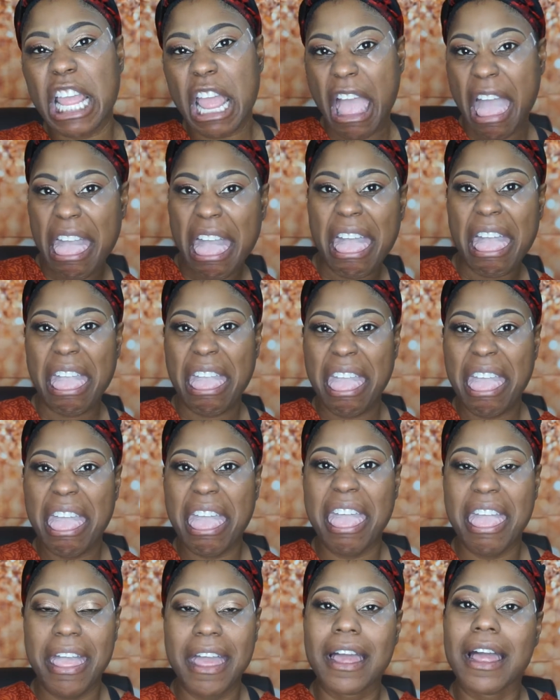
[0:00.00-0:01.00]

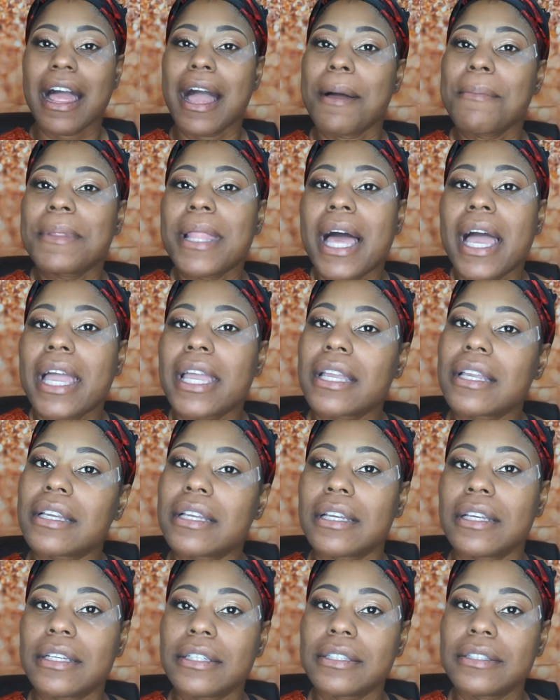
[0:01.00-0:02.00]
I'm
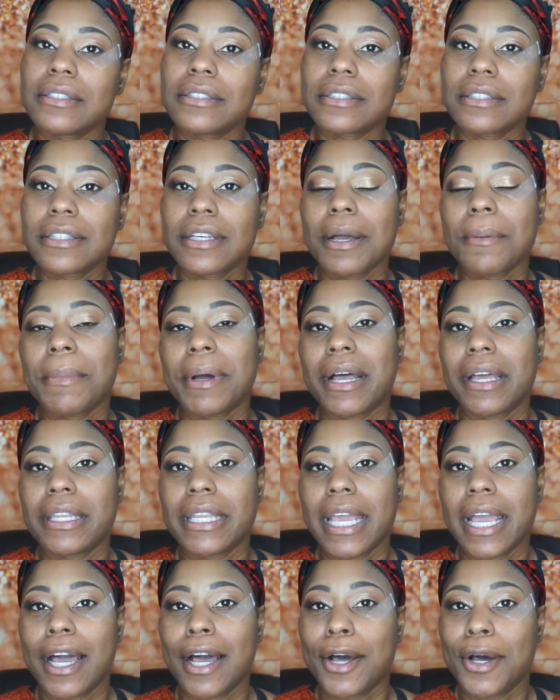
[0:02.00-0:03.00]
like, come on
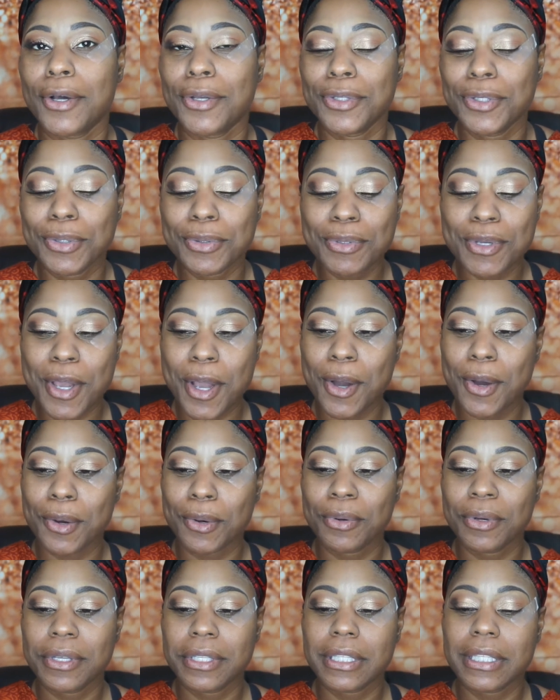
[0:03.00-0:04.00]
now, you
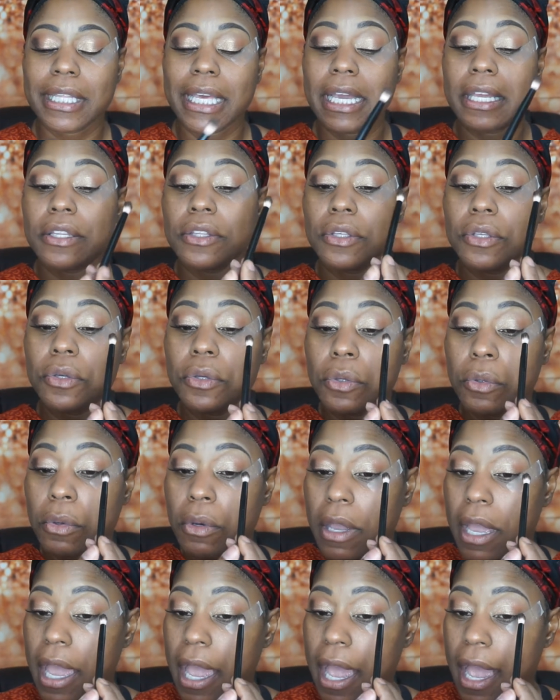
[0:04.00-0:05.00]
know that
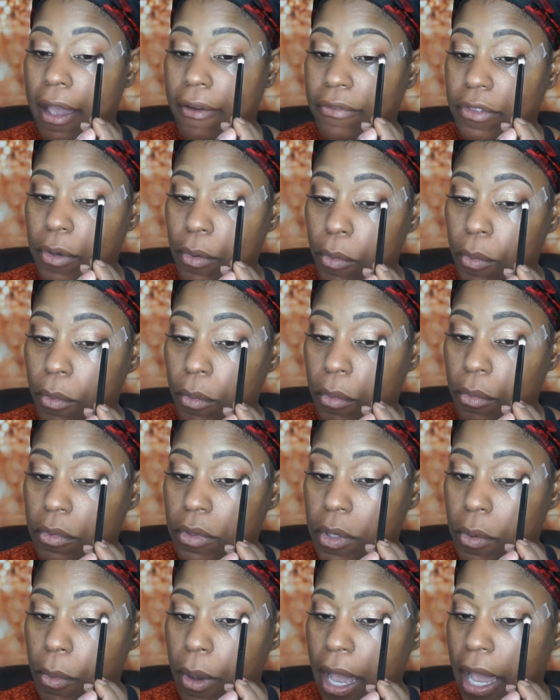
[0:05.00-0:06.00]
you have the
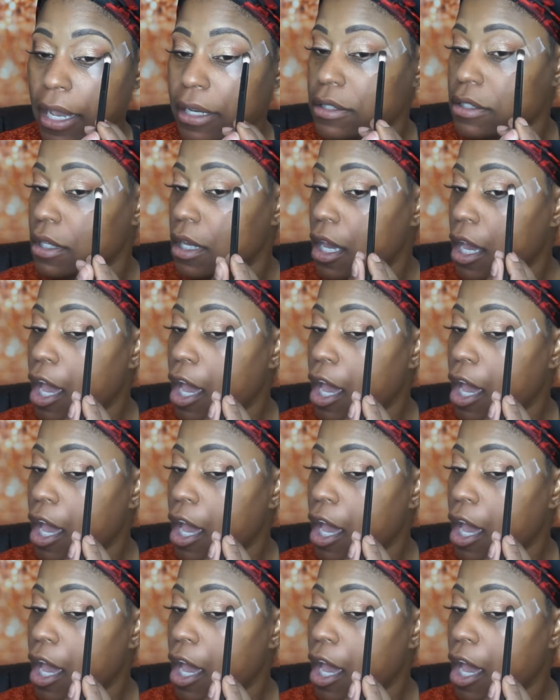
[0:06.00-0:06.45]
wax.